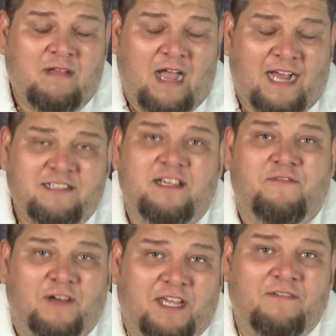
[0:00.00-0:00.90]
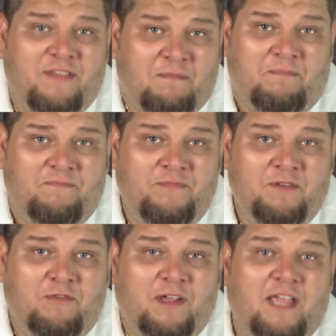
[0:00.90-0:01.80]
I say forgive them.
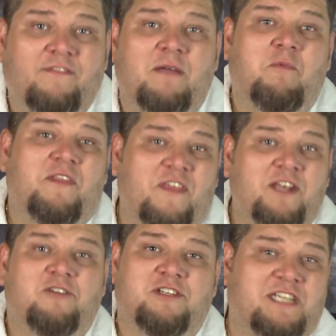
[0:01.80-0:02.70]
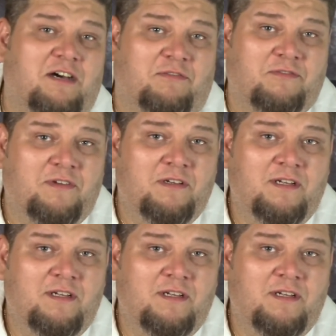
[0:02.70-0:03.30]
Forgive them within yourself.